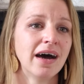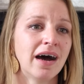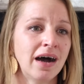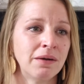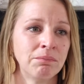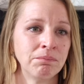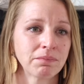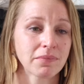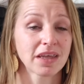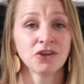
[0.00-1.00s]
I
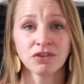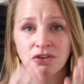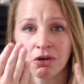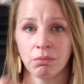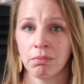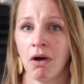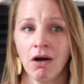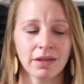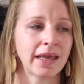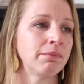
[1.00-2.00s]
just started
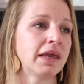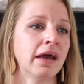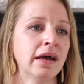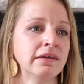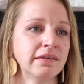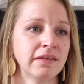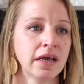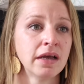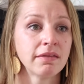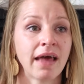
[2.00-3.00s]
bawling, because
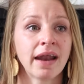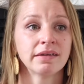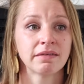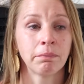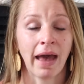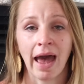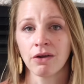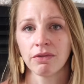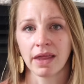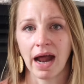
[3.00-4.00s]
that is a
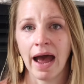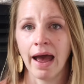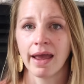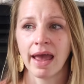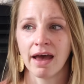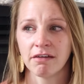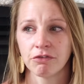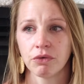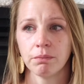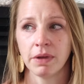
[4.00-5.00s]
battle that I
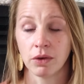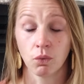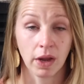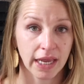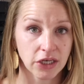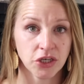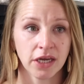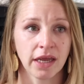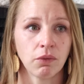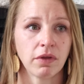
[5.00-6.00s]
have been
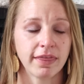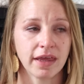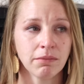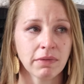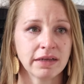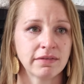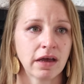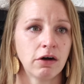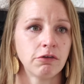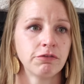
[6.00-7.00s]
waging within
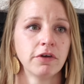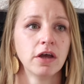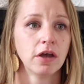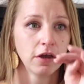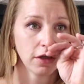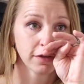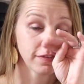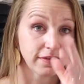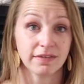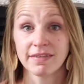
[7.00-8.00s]
myself
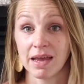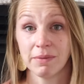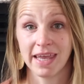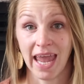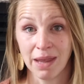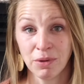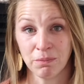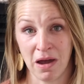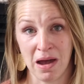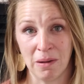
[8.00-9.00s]
since I became a
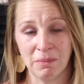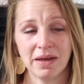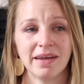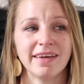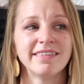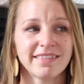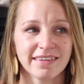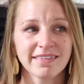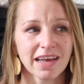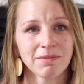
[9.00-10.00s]
mom.
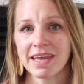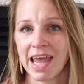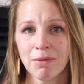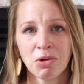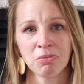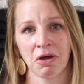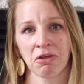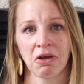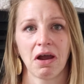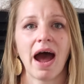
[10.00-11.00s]
Since I became a
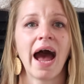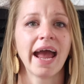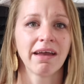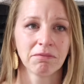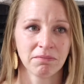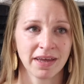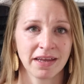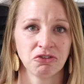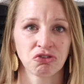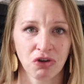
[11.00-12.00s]
mother, I have
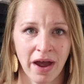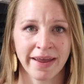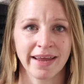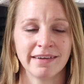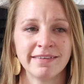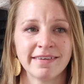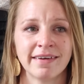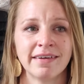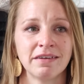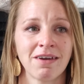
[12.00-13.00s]
been trying
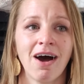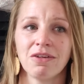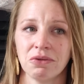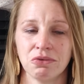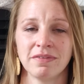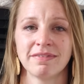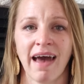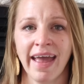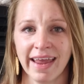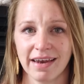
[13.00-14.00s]
to not lose
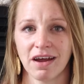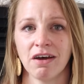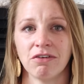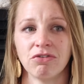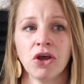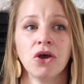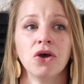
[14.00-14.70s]
sight of